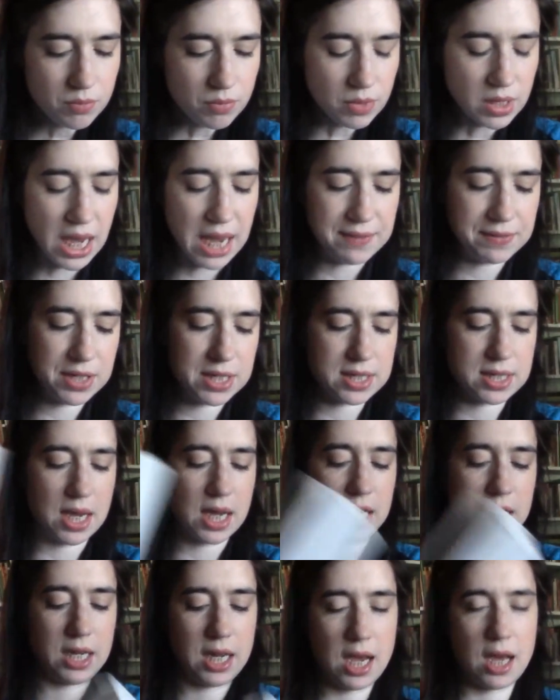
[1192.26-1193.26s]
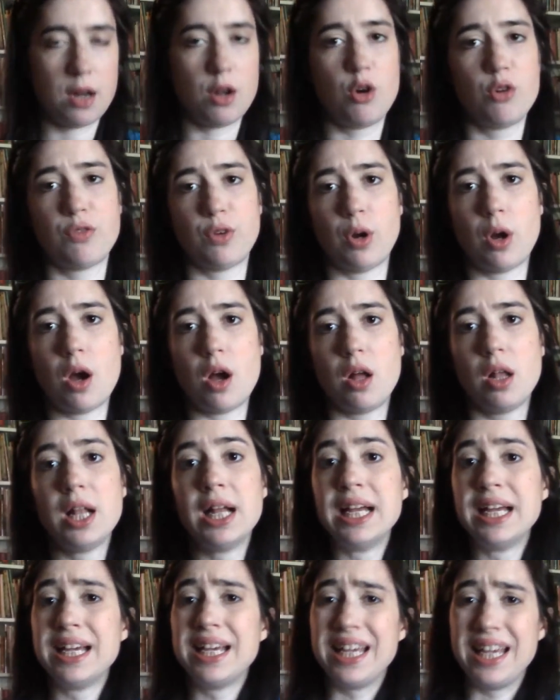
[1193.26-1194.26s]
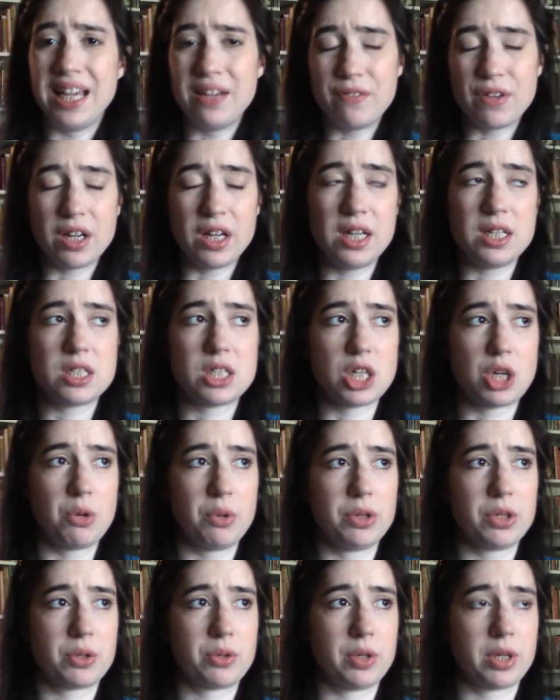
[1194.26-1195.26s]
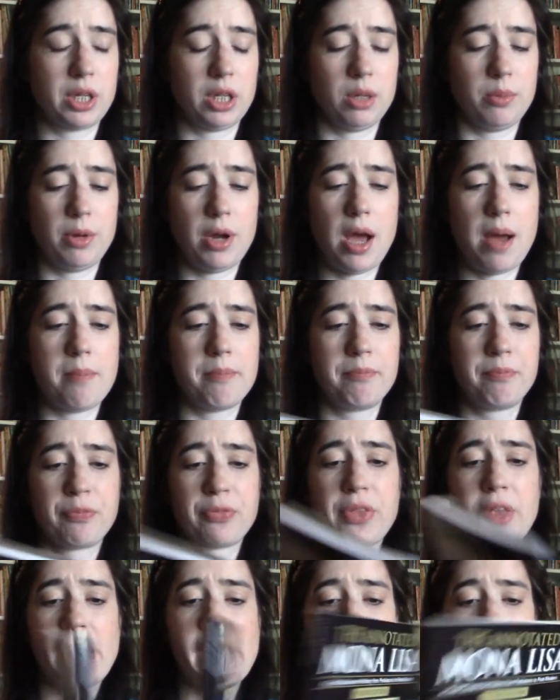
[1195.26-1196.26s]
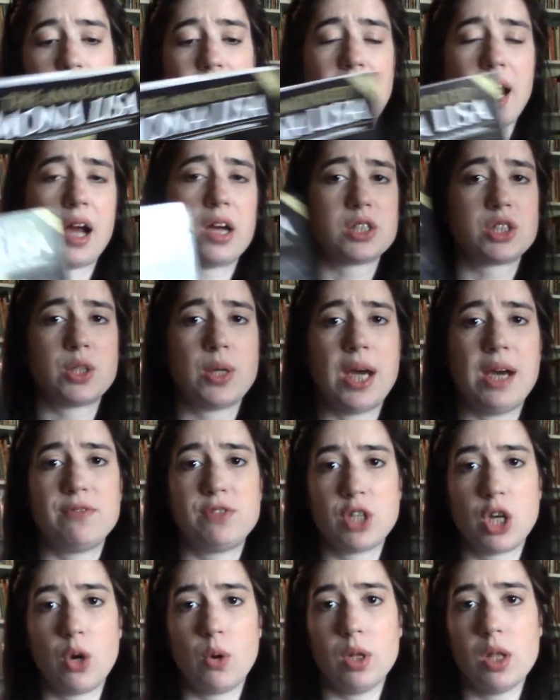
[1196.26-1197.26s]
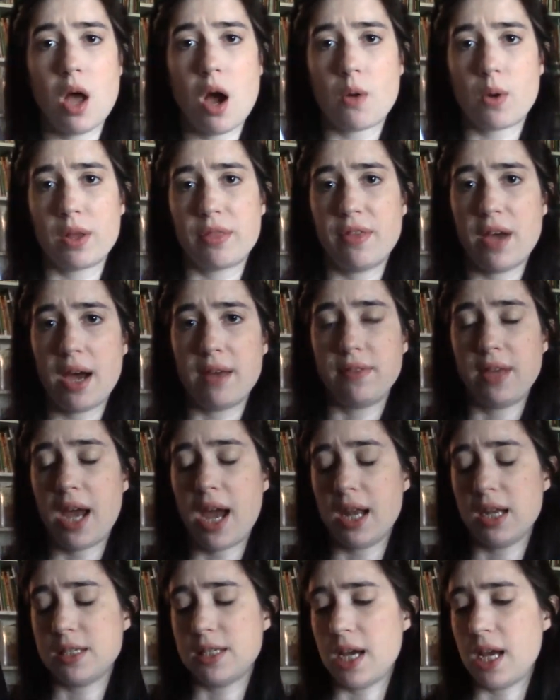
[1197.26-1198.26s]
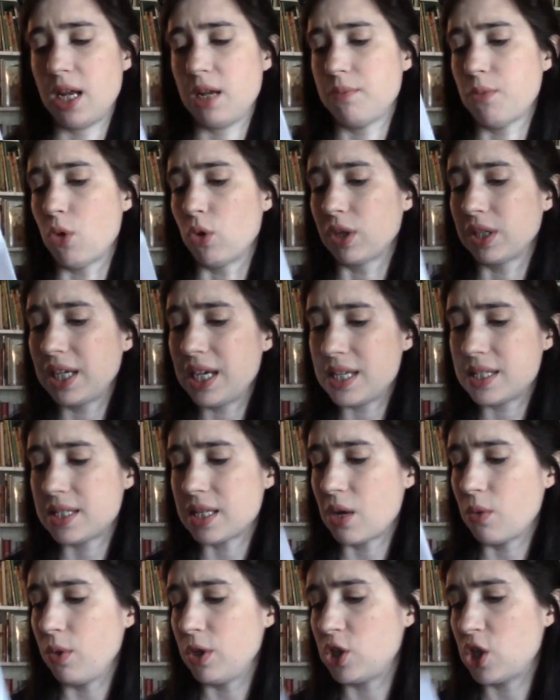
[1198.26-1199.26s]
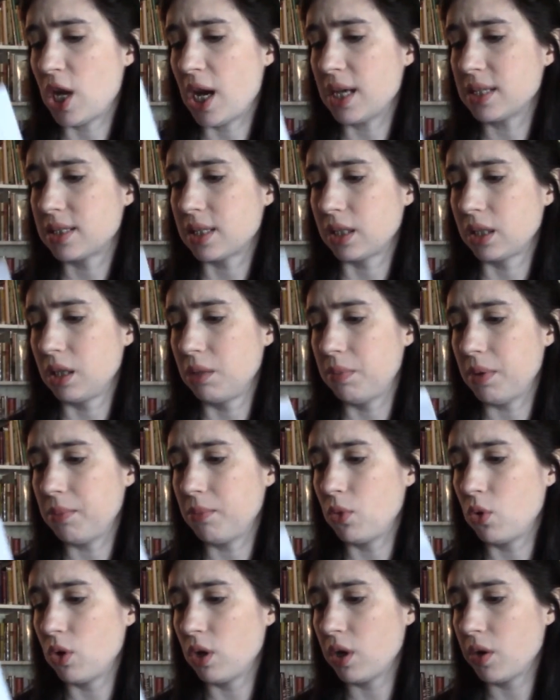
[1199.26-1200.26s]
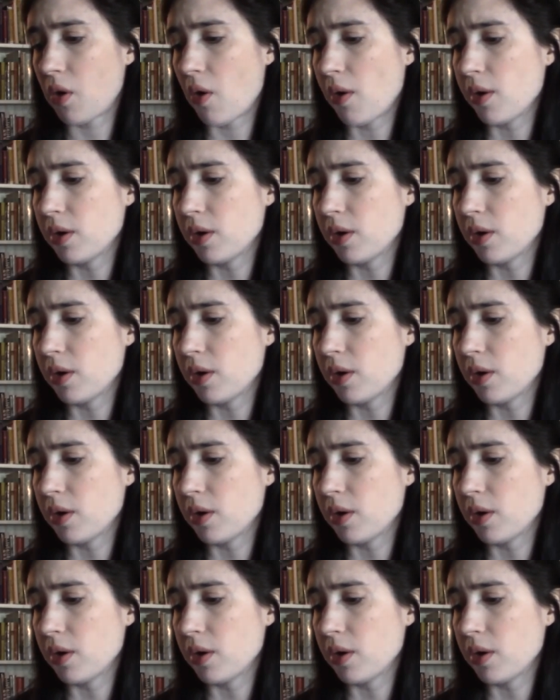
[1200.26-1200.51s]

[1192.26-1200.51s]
I haven't decided yet overall if it needs to go in the curriculum or not. And I also have to go along with that the annotated Mona Lisa, which has a little bit more